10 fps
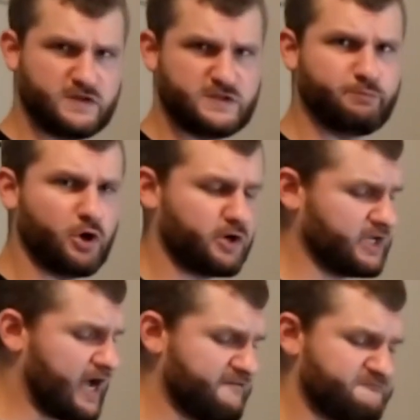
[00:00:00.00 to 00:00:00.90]

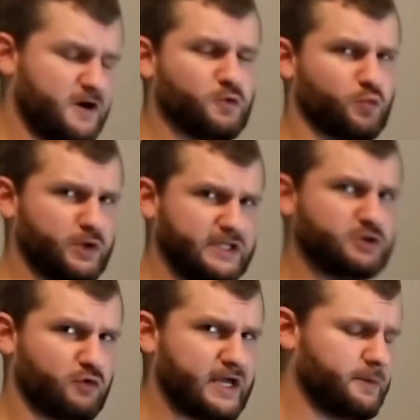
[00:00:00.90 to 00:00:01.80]
sparring. I felt really
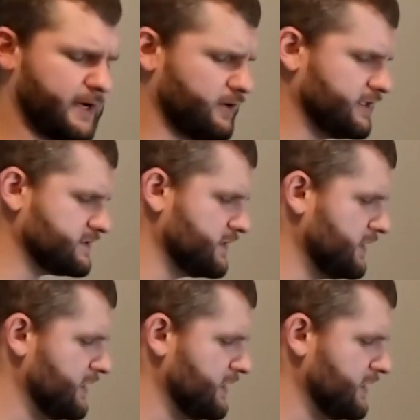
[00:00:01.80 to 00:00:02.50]
great about it.